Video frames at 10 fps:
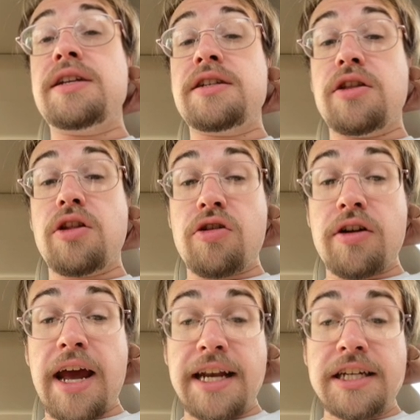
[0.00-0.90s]
to learn
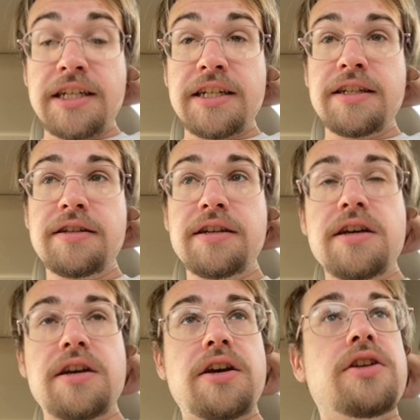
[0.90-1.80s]
engines,
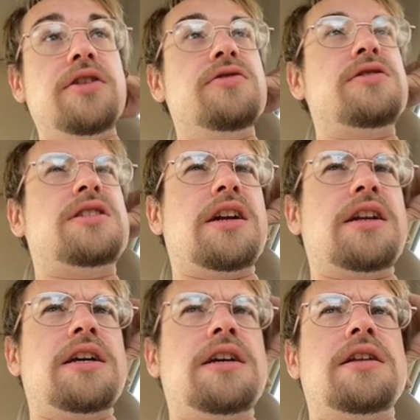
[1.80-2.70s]
you know,
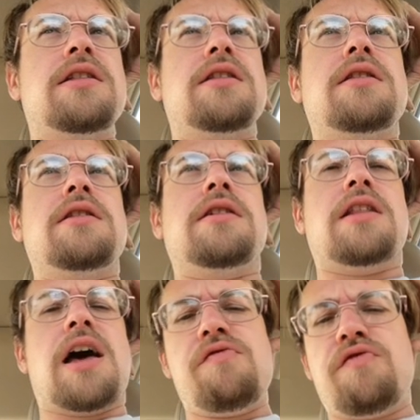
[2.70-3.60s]
study the
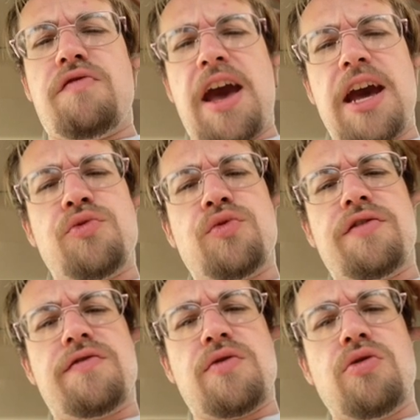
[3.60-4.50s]
life of Henry
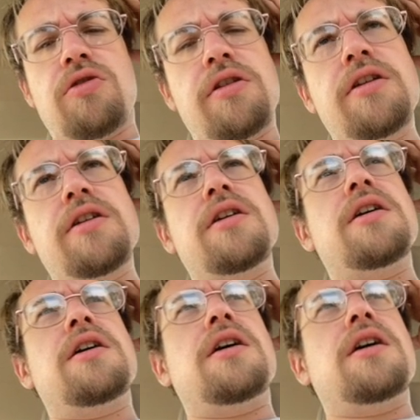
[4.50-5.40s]
Ford.
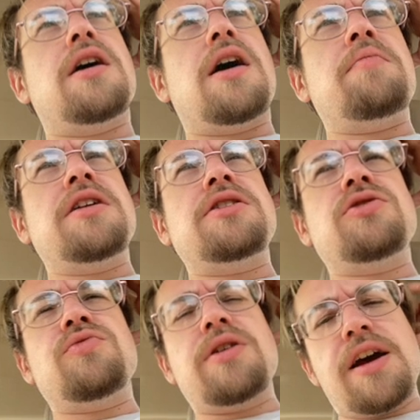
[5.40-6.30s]
I'm not
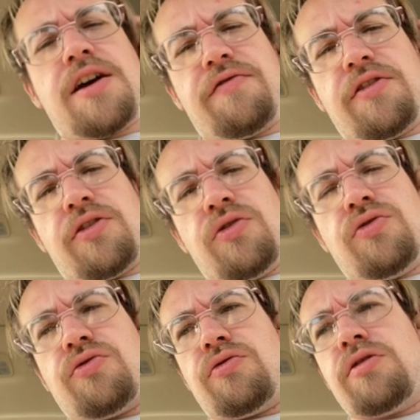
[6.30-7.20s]
sure what I have to
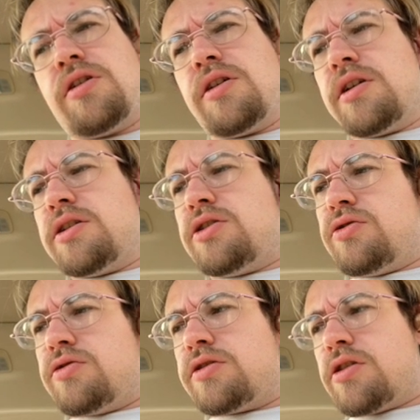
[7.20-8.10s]
do
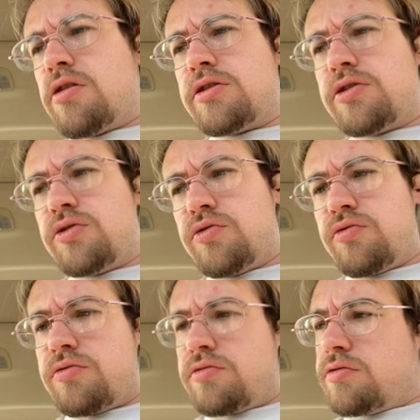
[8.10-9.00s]
to start
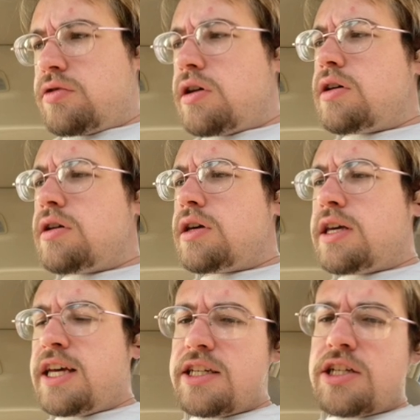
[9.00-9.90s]
to
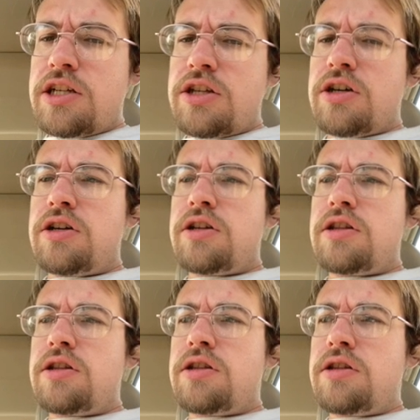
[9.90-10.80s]
get to the,
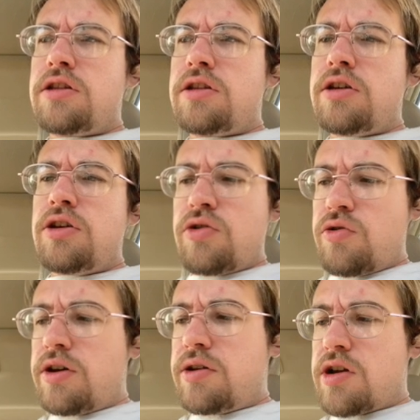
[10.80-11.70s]
you
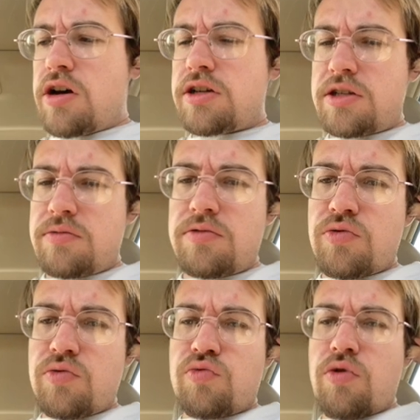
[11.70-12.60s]
know, he talks,
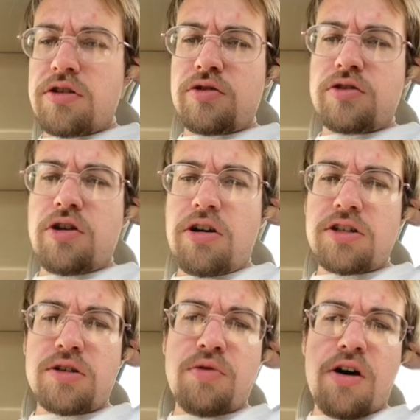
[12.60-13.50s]
Russell
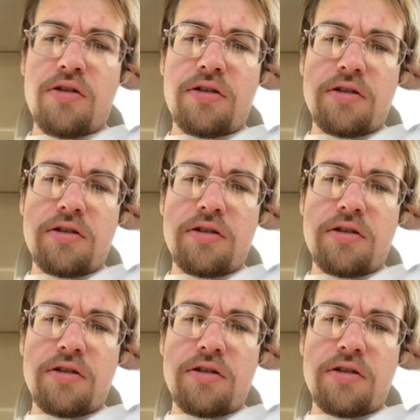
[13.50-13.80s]
talks about